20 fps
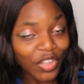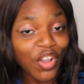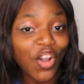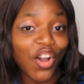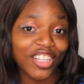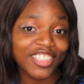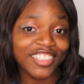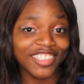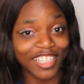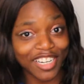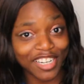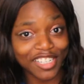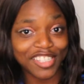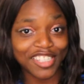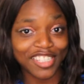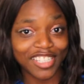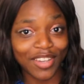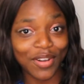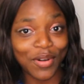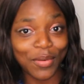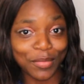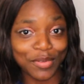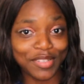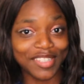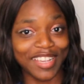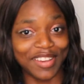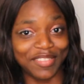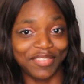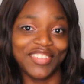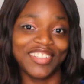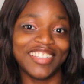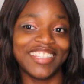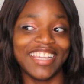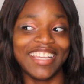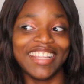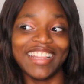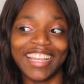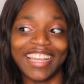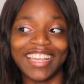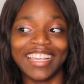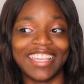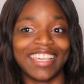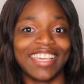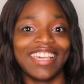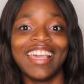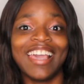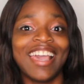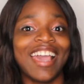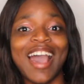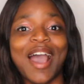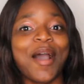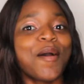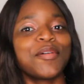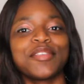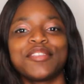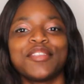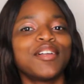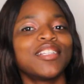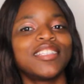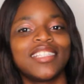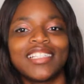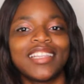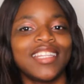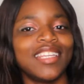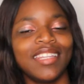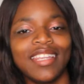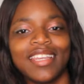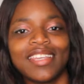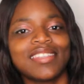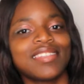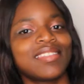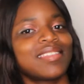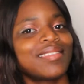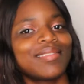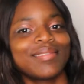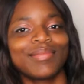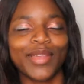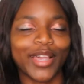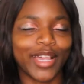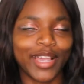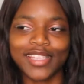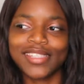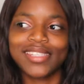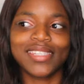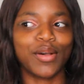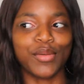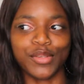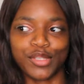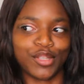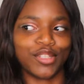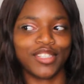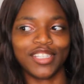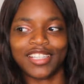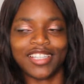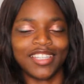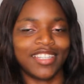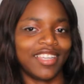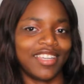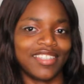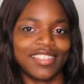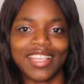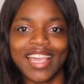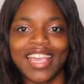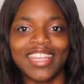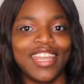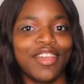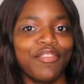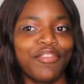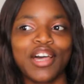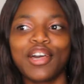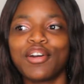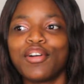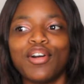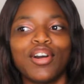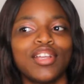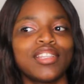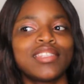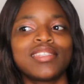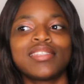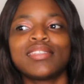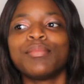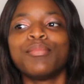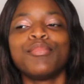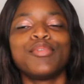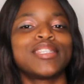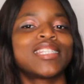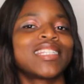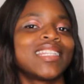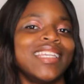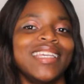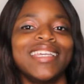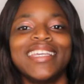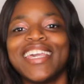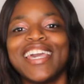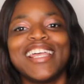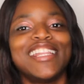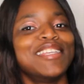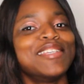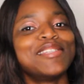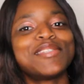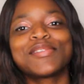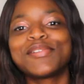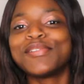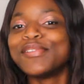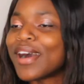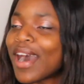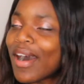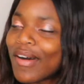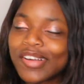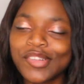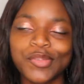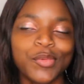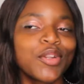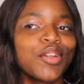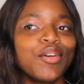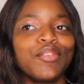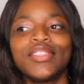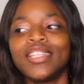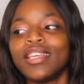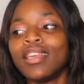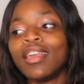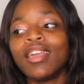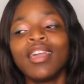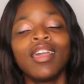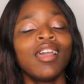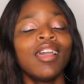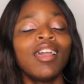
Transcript: got dirty almost every day like I was not the cleanest. I can say I was not the cleanest. I never got most clean girl in school. I was one of the